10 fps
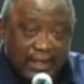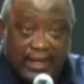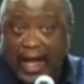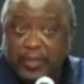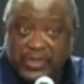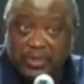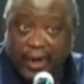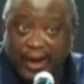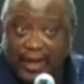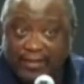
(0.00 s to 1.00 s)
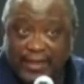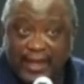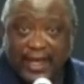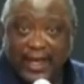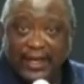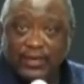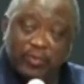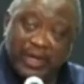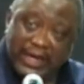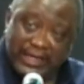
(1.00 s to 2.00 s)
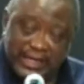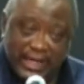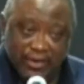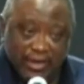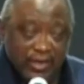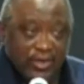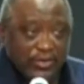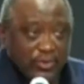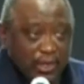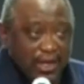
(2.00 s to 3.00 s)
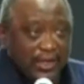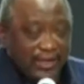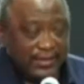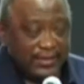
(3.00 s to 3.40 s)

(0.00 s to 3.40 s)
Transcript: And I happened to arrive there. Kanja had already gone to work.